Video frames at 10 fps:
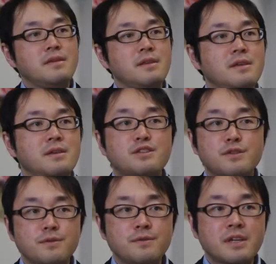The
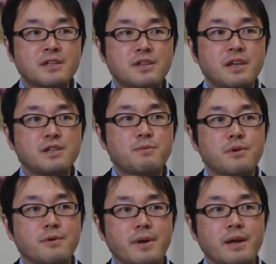student exchange
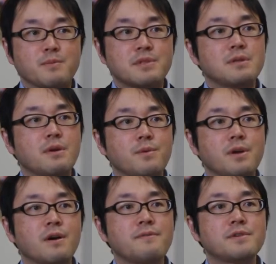programs
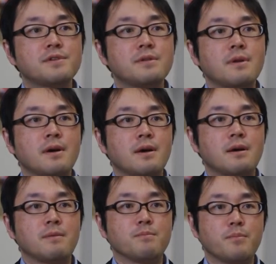we offer
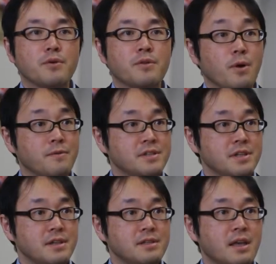uh, both
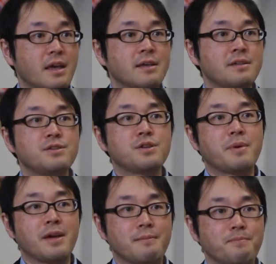overseas and in
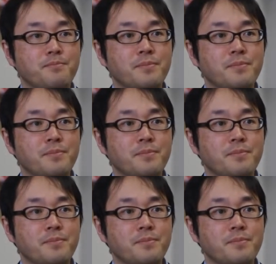Japan.